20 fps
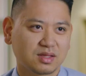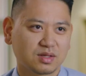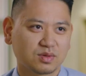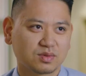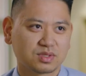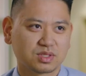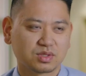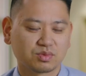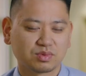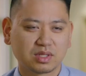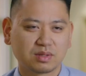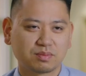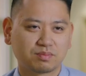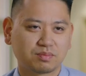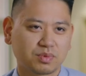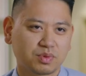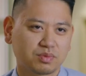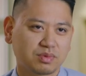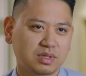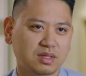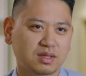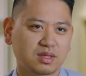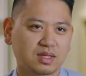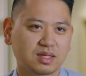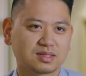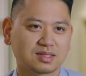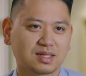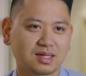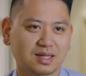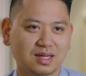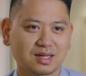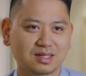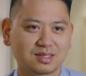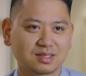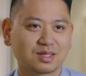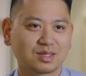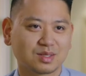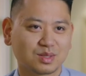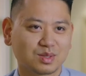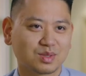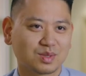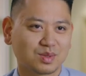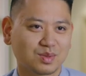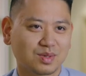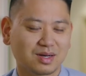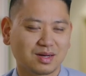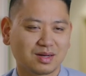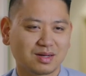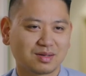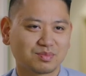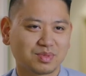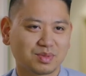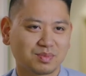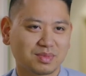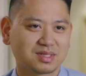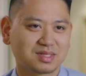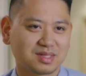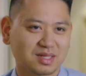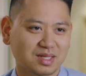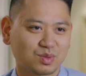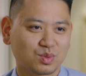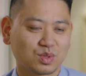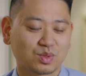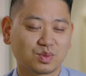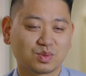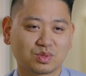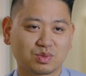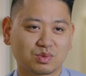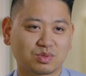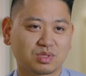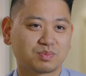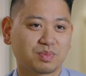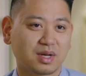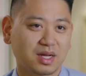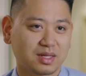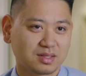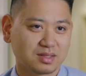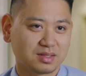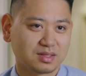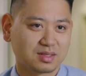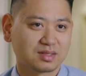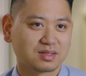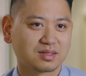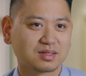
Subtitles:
There was three things that kind of tell you who you are, but my second one was a responder,